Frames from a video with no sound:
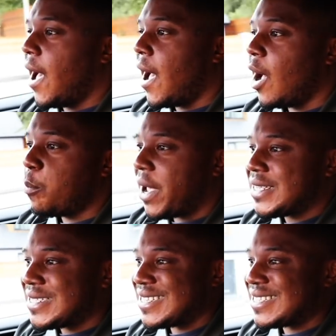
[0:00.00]
how
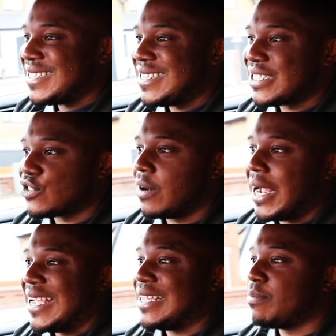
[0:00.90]
best to
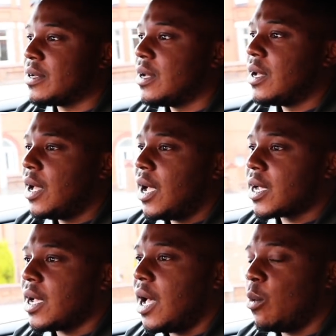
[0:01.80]
describe
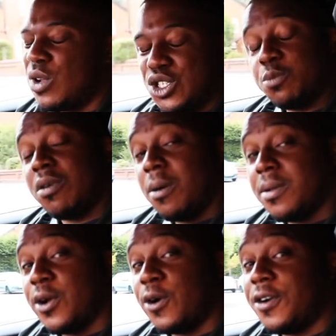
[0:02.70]
a car which you
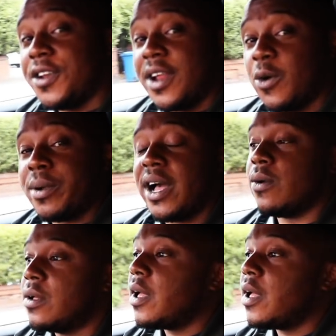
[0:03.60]
probably already know about.